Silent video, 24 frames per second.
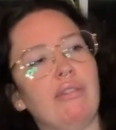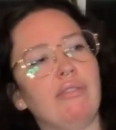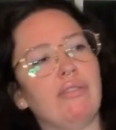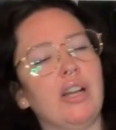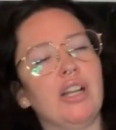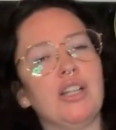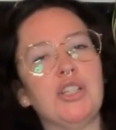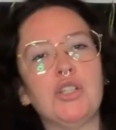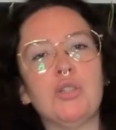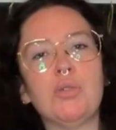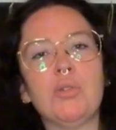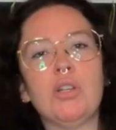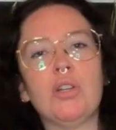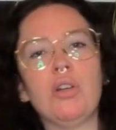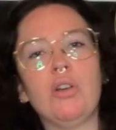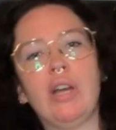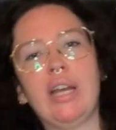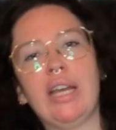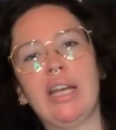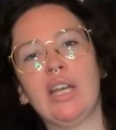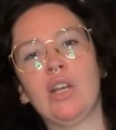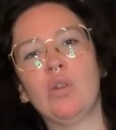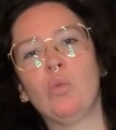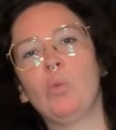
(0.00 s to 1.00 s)
I find you
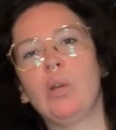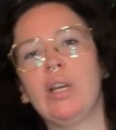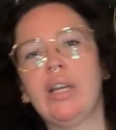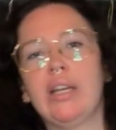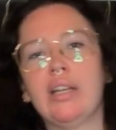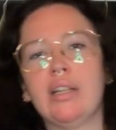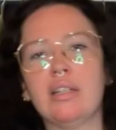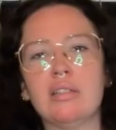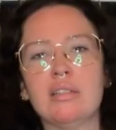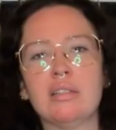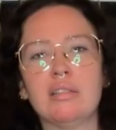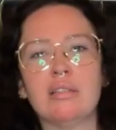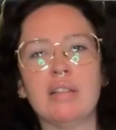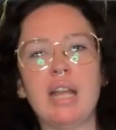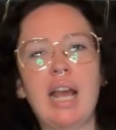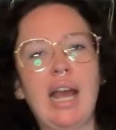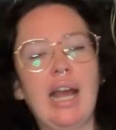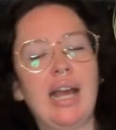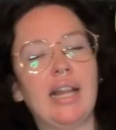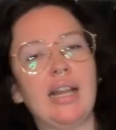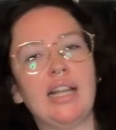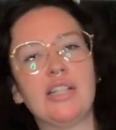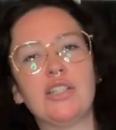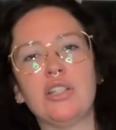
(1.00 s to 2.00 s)
annoying and weird,
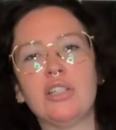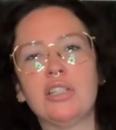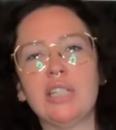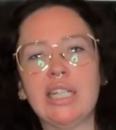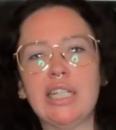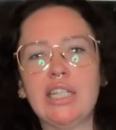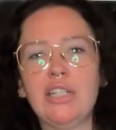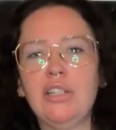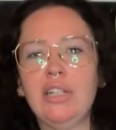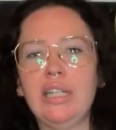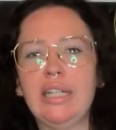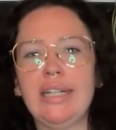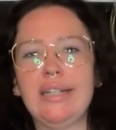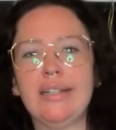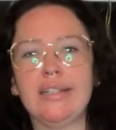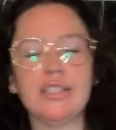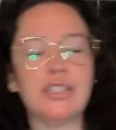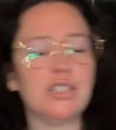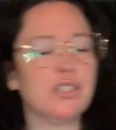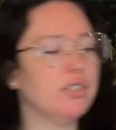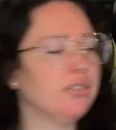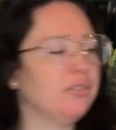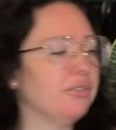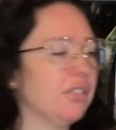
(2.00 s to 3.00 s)
and I don't like your
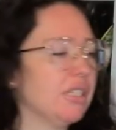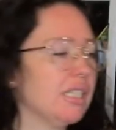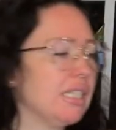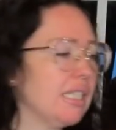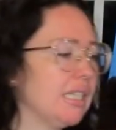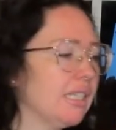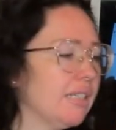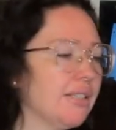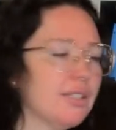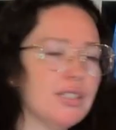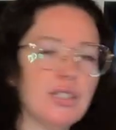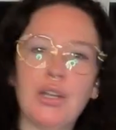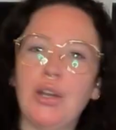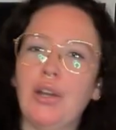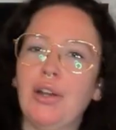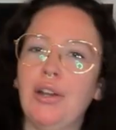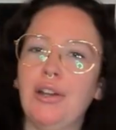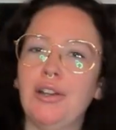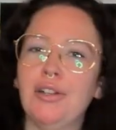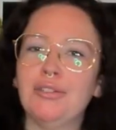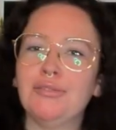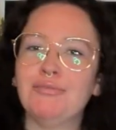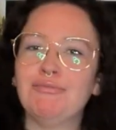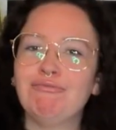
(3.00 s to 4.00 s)
hair. It's too frizzy.
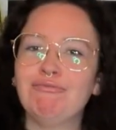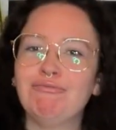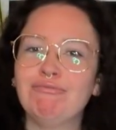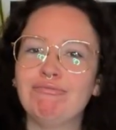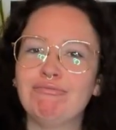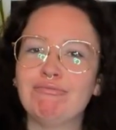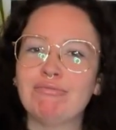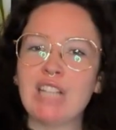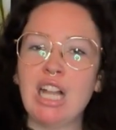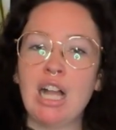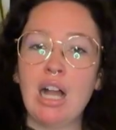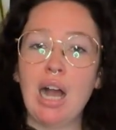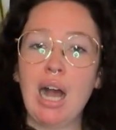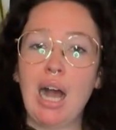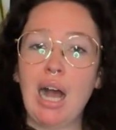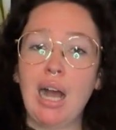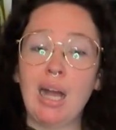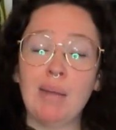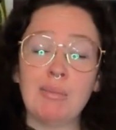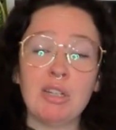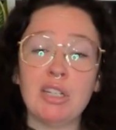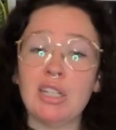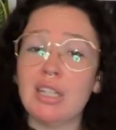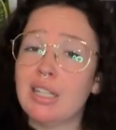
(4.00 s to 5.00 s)
So
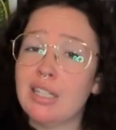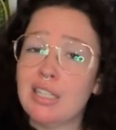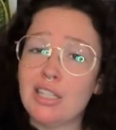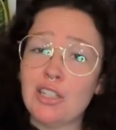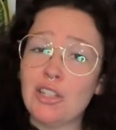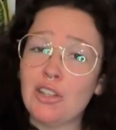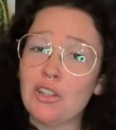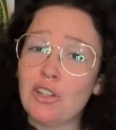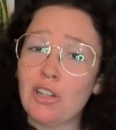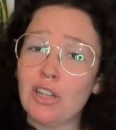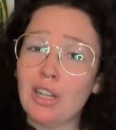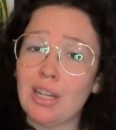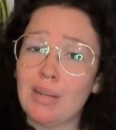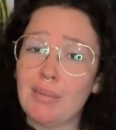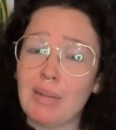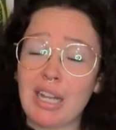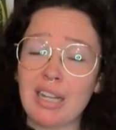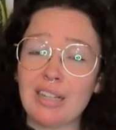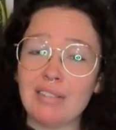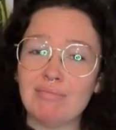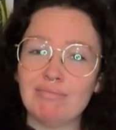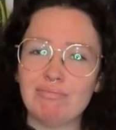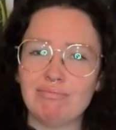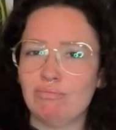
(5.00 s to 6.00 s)
I'm going to continue
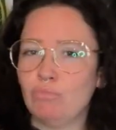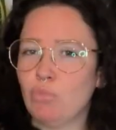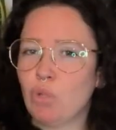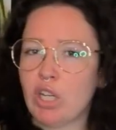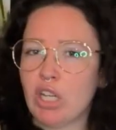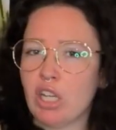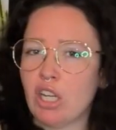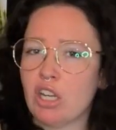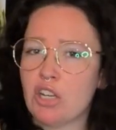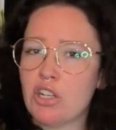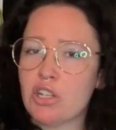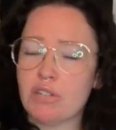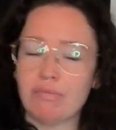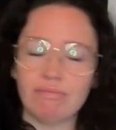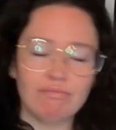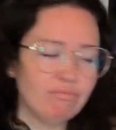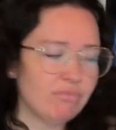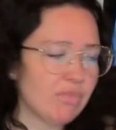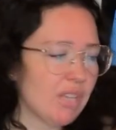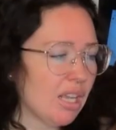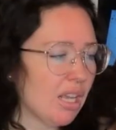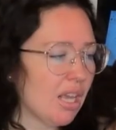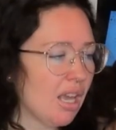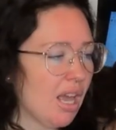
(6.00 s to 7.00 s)
talking about it. What are you going to do?
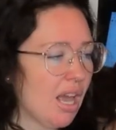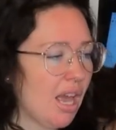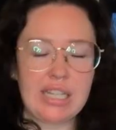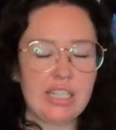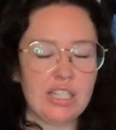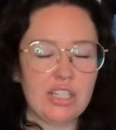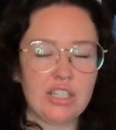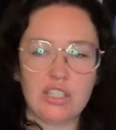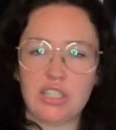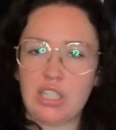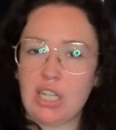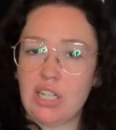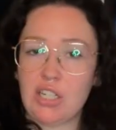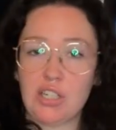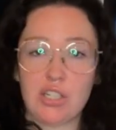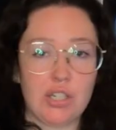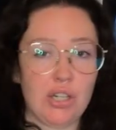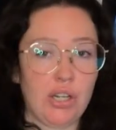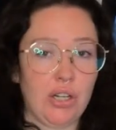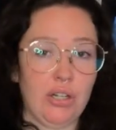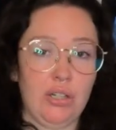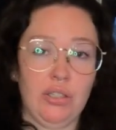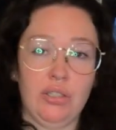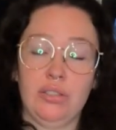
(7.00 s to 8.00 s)
Both cases
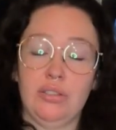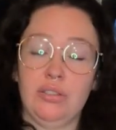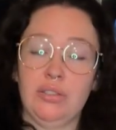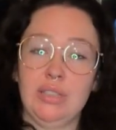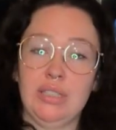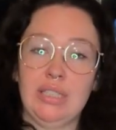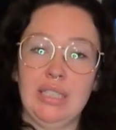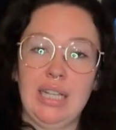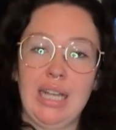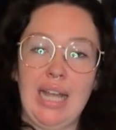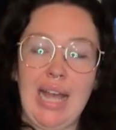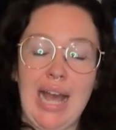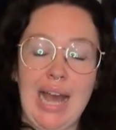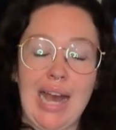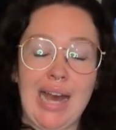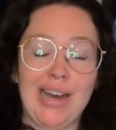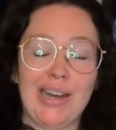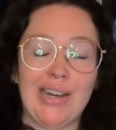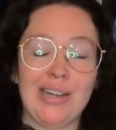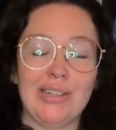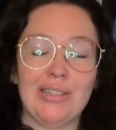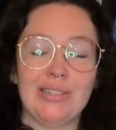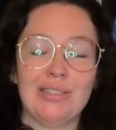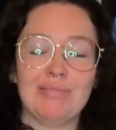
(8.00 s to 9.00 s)
just show
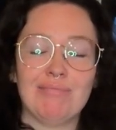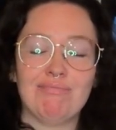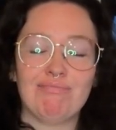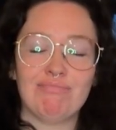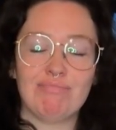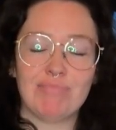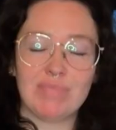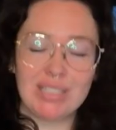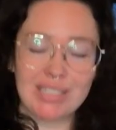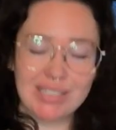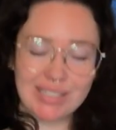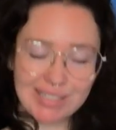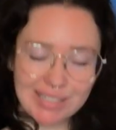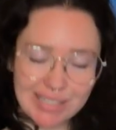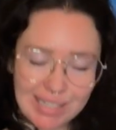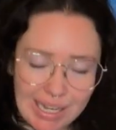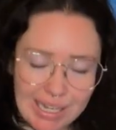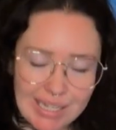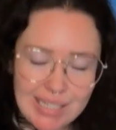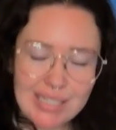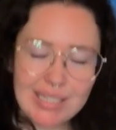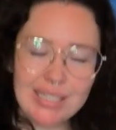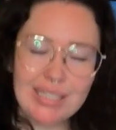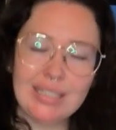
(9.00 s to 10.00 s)
how
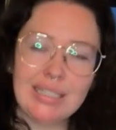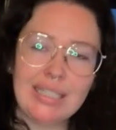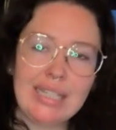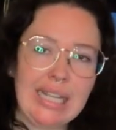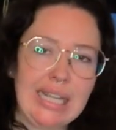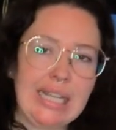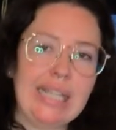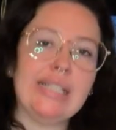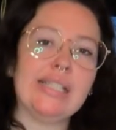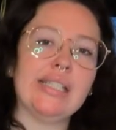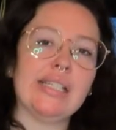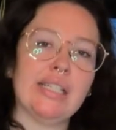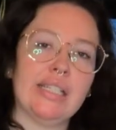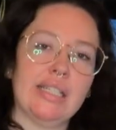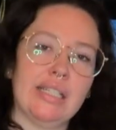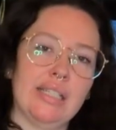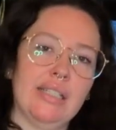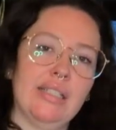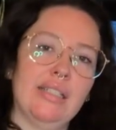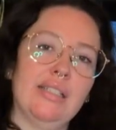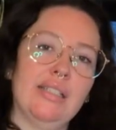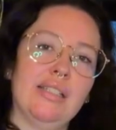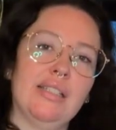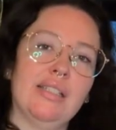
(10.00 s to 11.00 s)
disgustingly easy
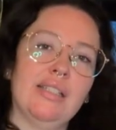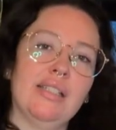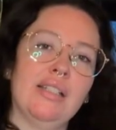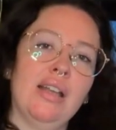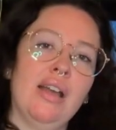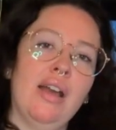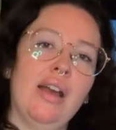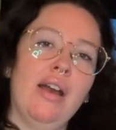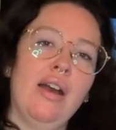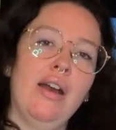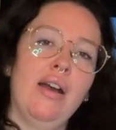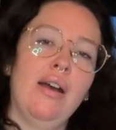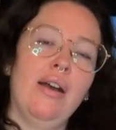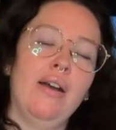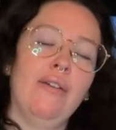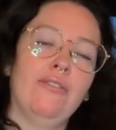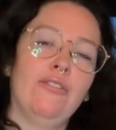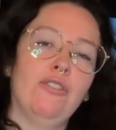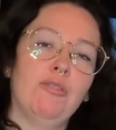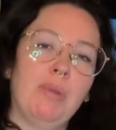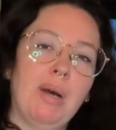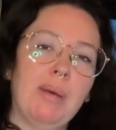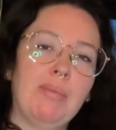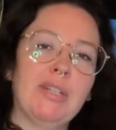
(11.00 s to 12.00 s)
it is
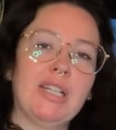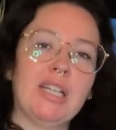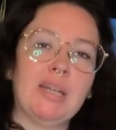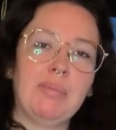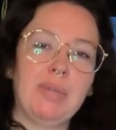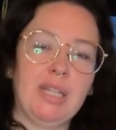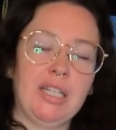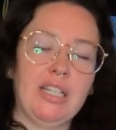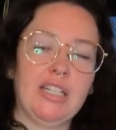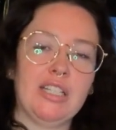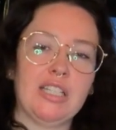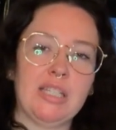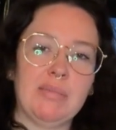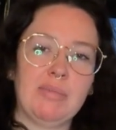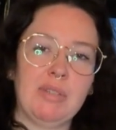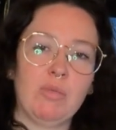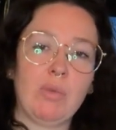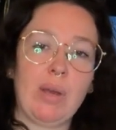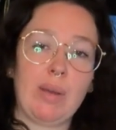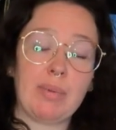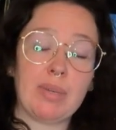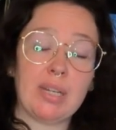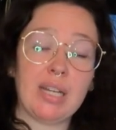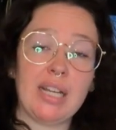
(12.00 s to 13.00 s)
for public opinion
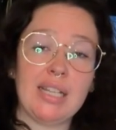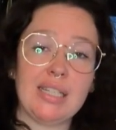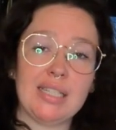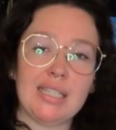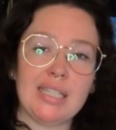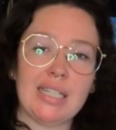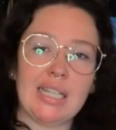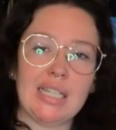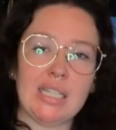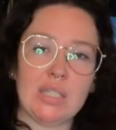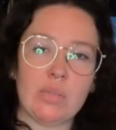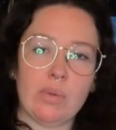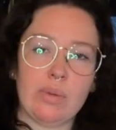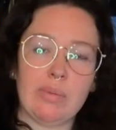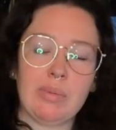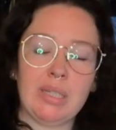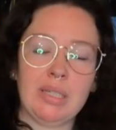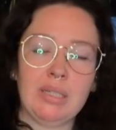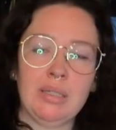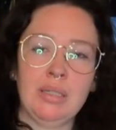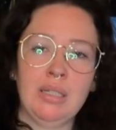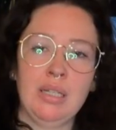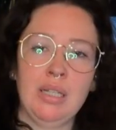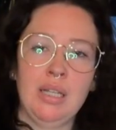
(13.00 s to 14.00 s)
to be weaponized against
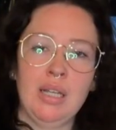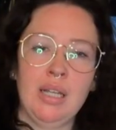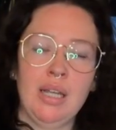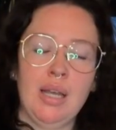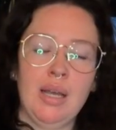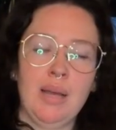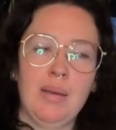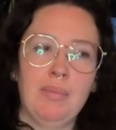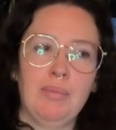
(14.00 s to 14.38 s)
women